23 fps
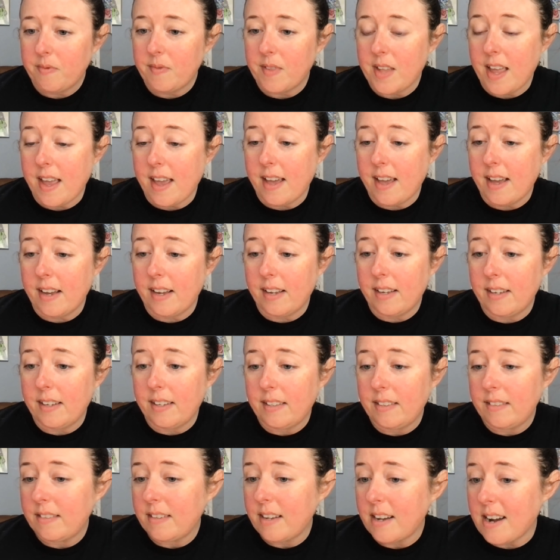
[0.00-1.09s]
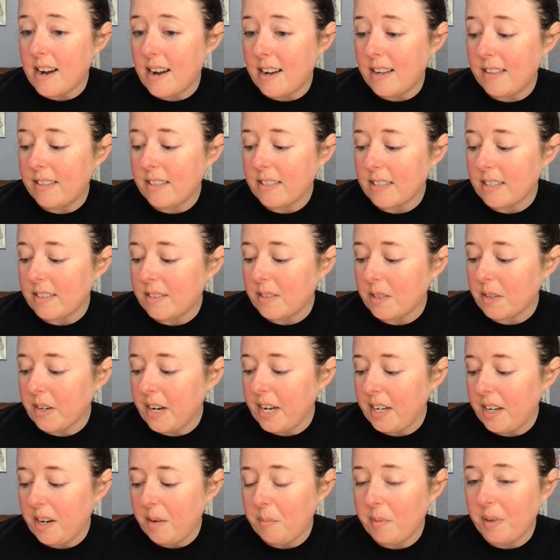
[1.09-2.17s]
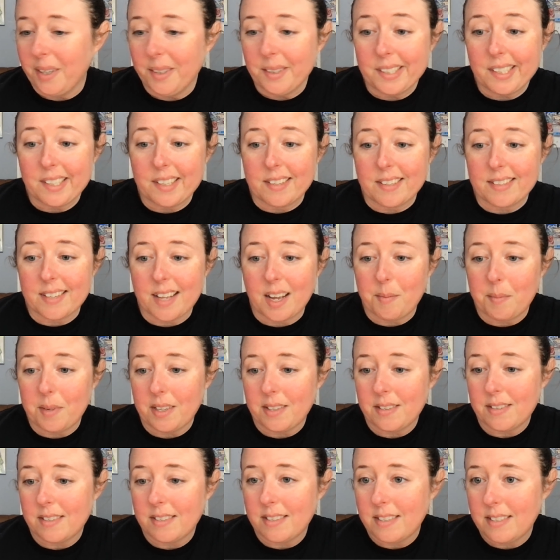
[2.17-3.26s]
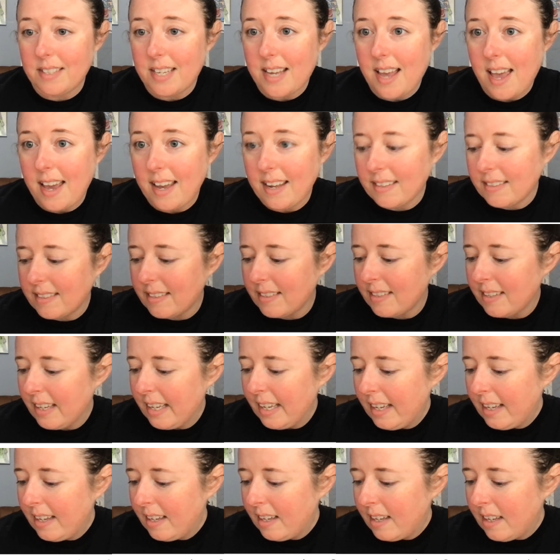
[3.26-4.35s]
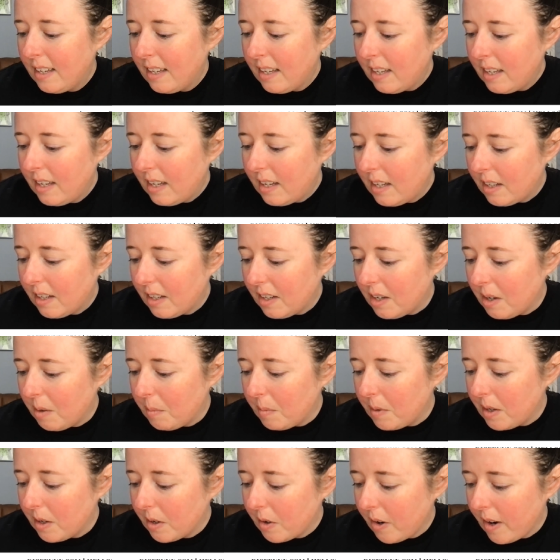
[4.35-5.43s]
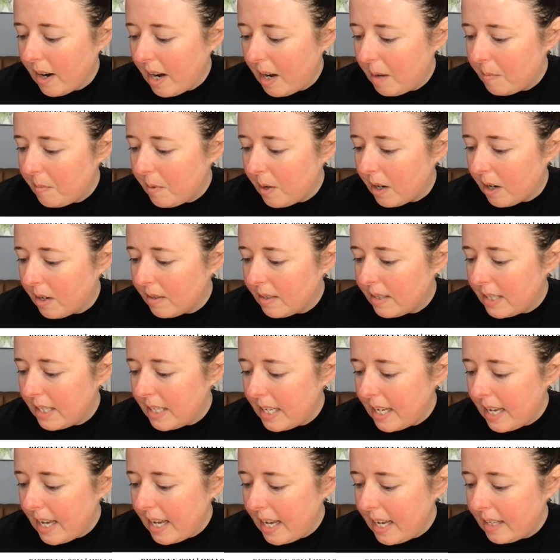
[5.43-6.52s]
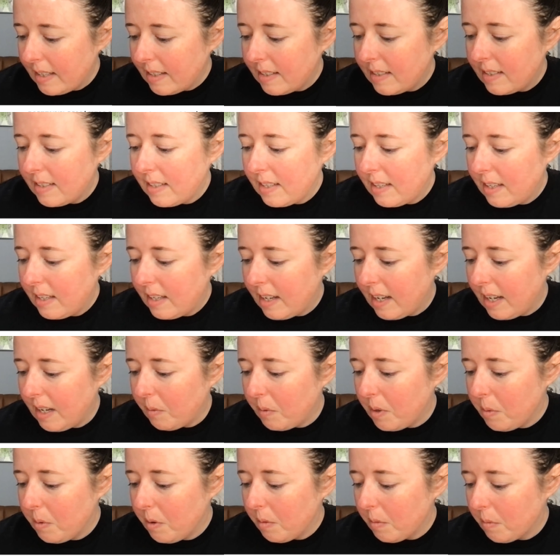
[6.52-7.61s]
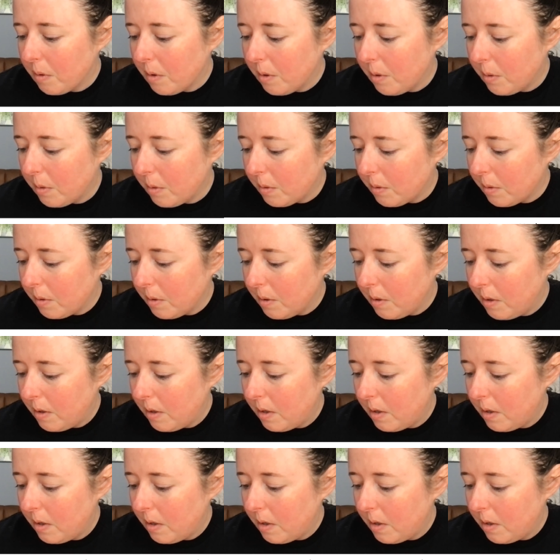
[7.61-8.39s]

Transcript: And I think that's a great number because that means it's a D8. I'm gonna grab our D8 and we will roll.